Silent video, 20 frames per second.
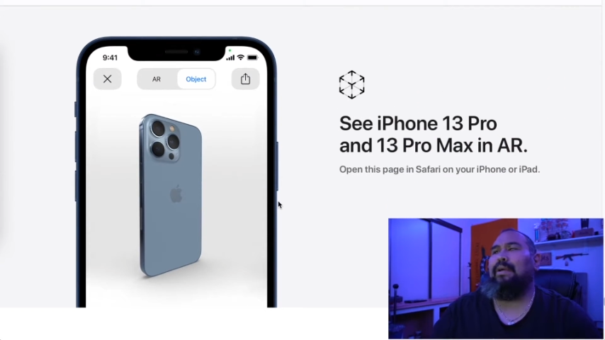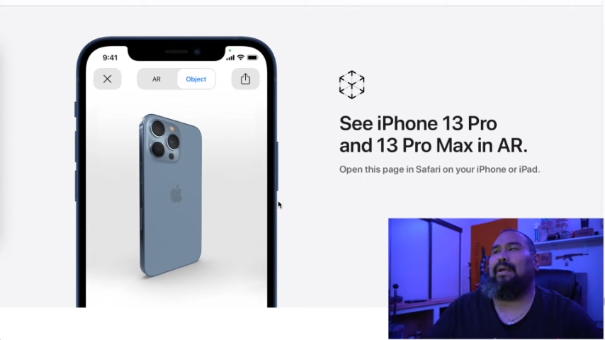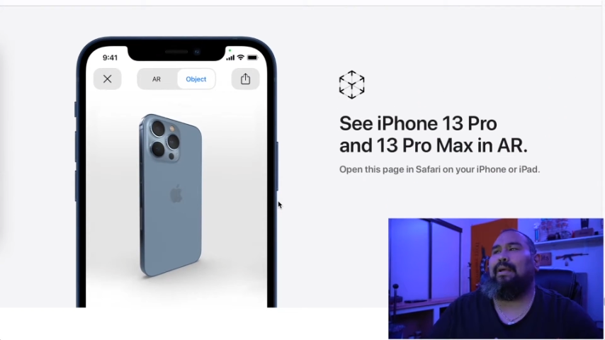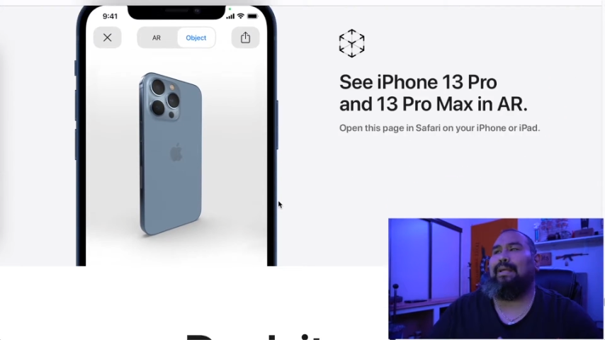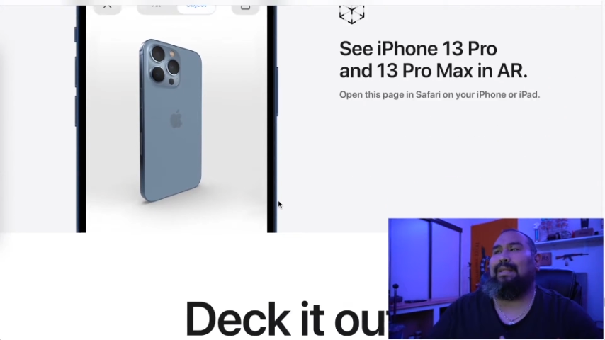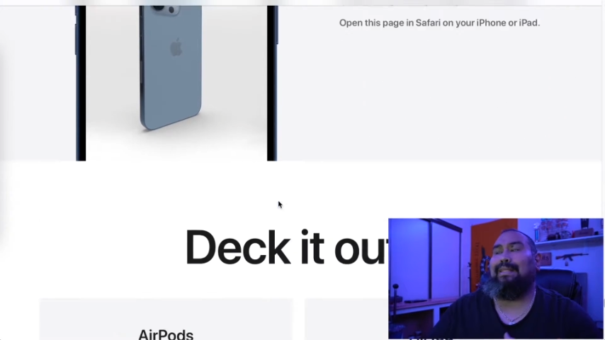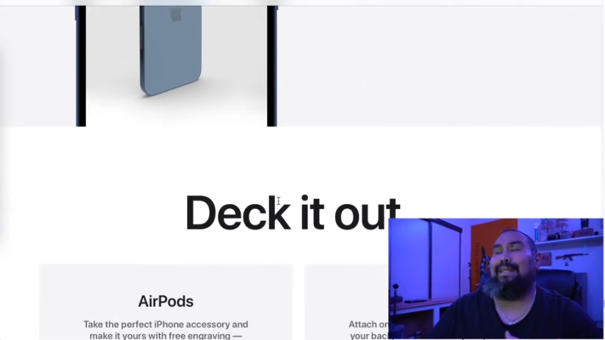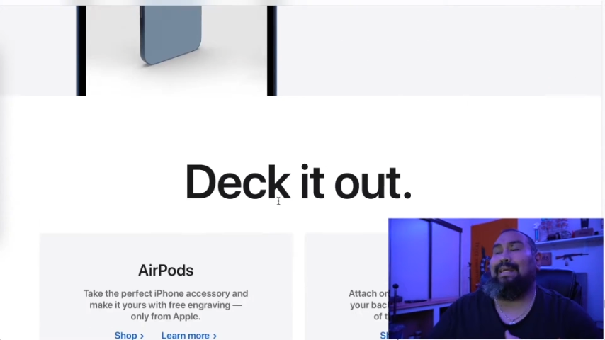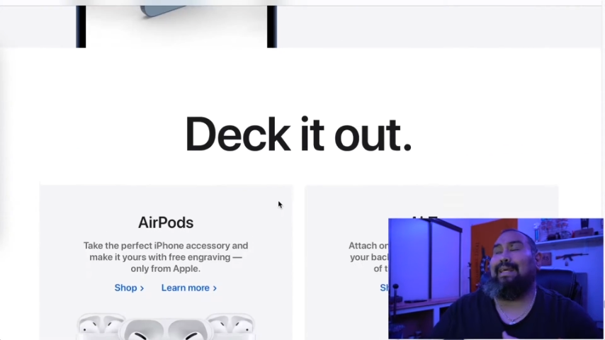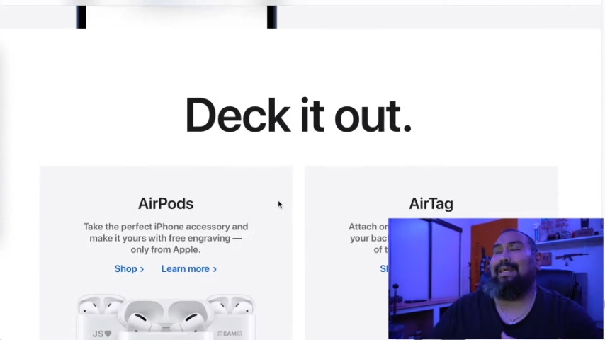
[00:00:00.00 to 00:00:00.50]

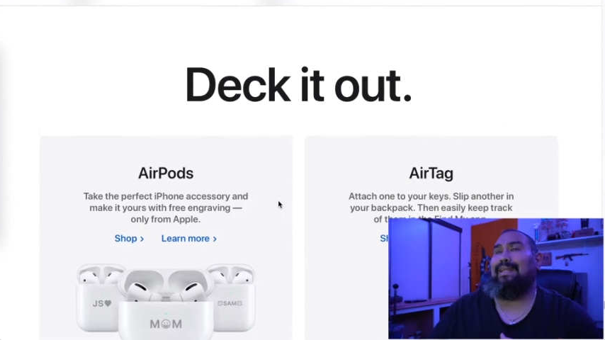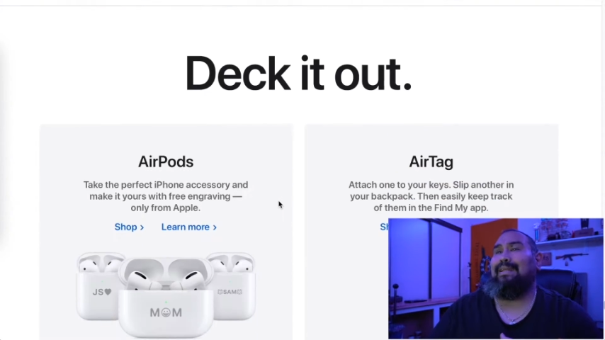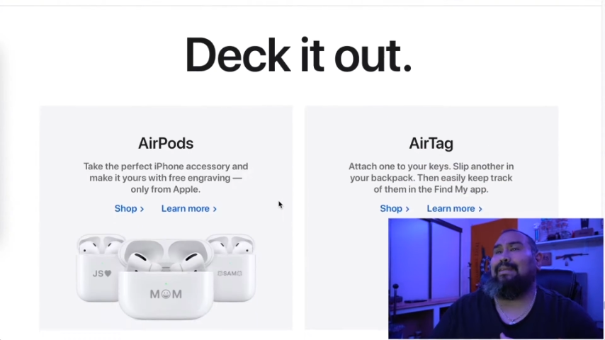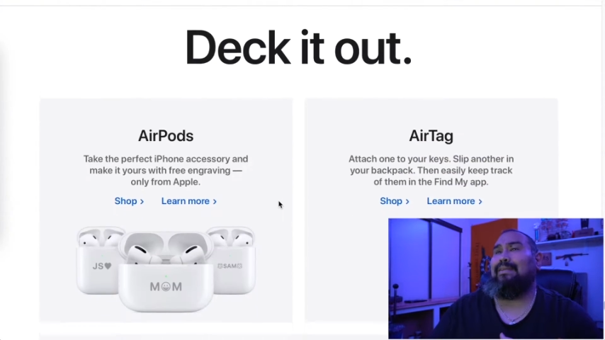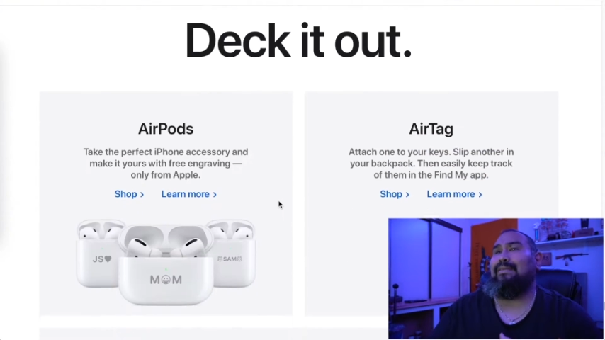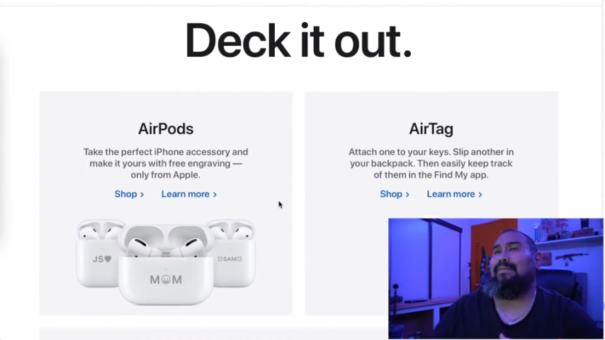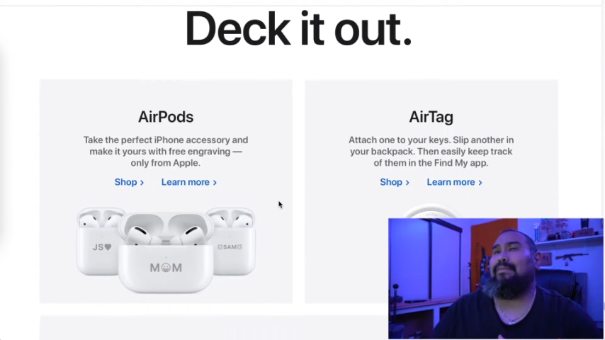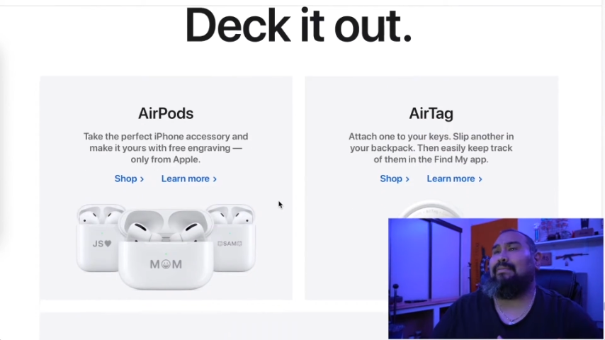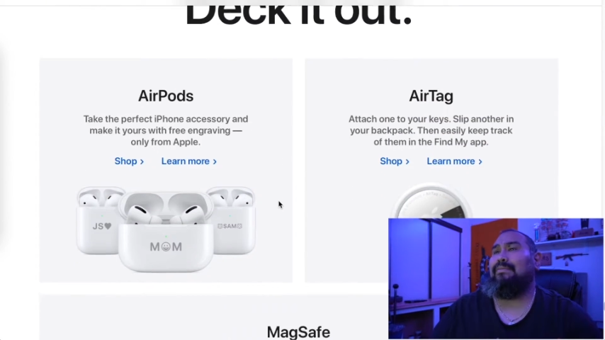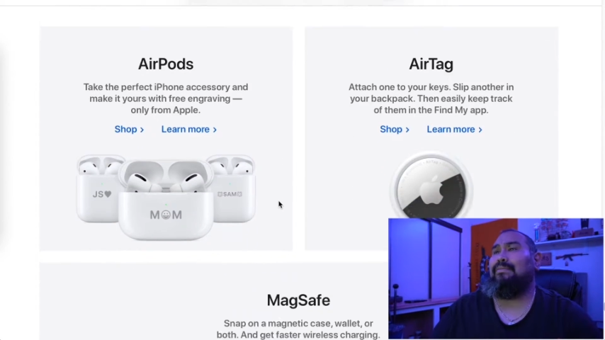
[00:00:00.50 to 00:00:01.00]
and
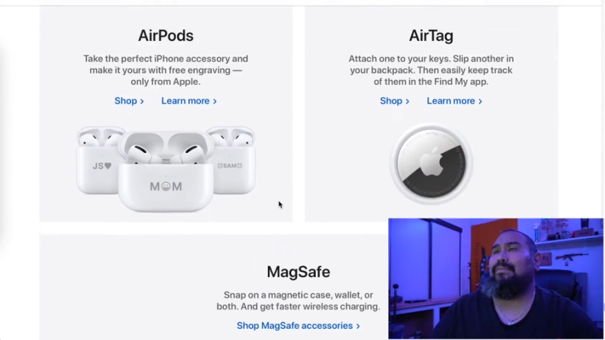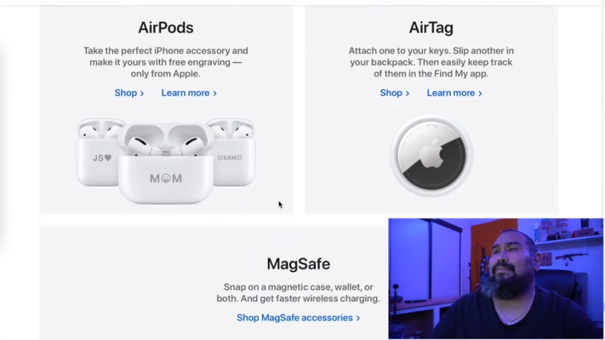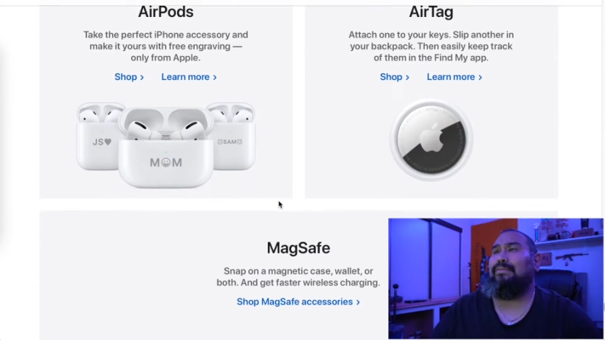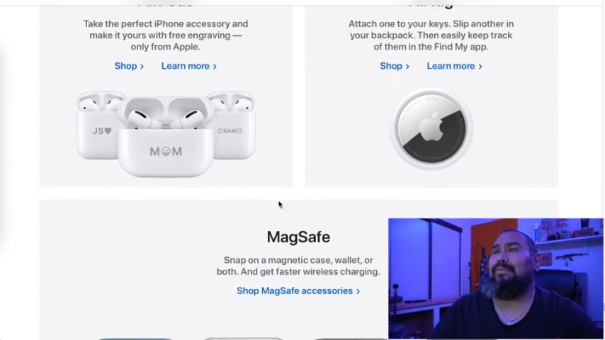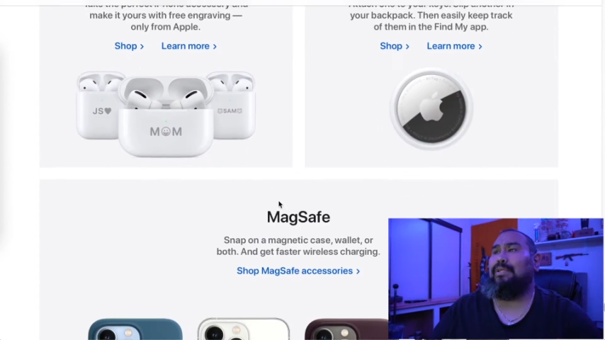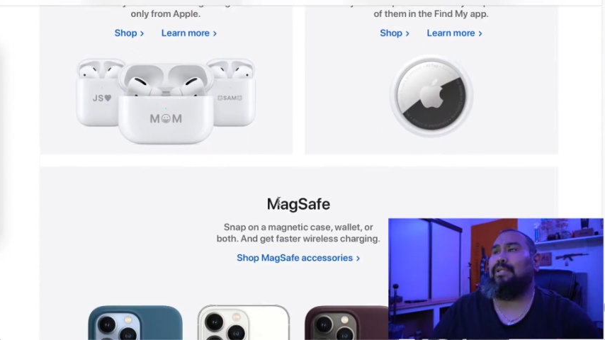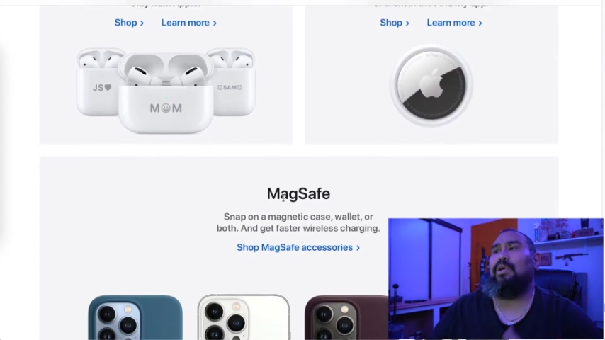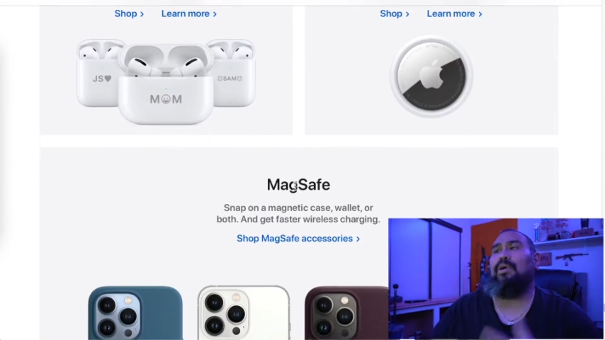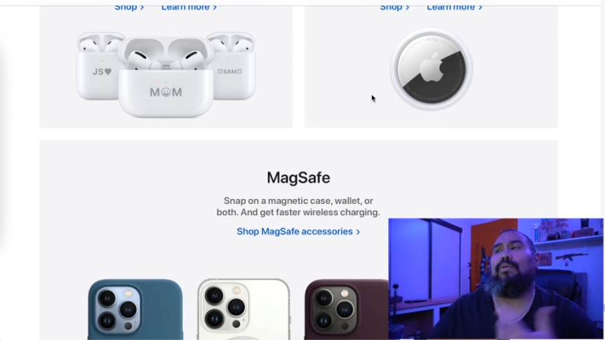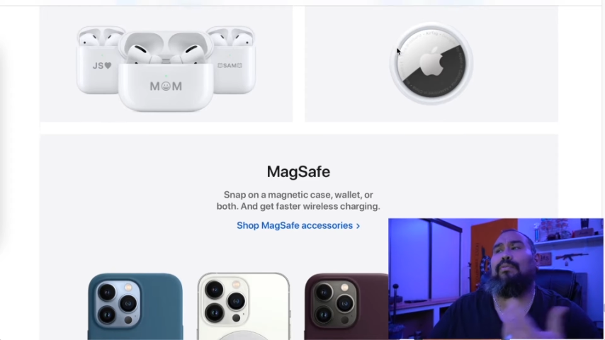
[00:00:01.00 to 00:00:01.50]
then
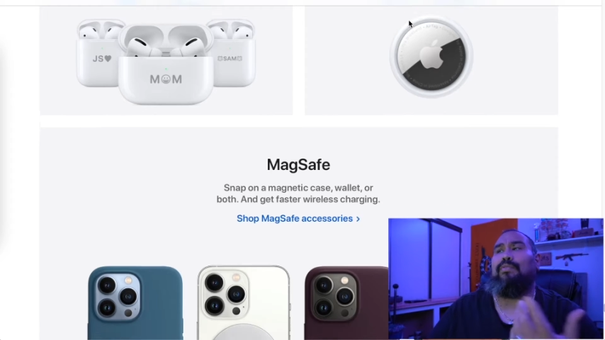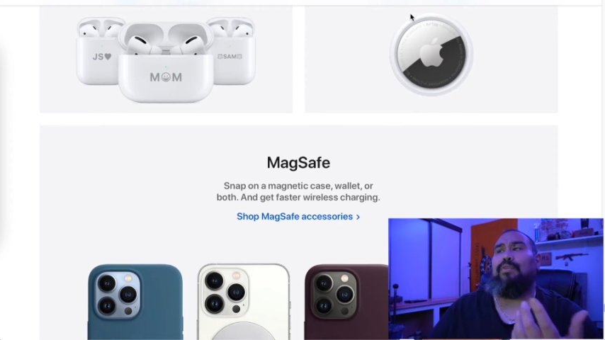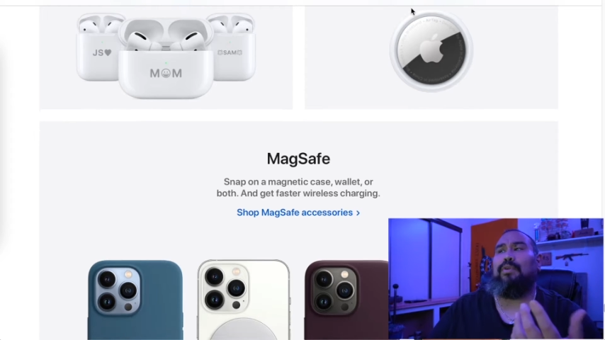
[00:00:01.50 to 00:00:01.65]
if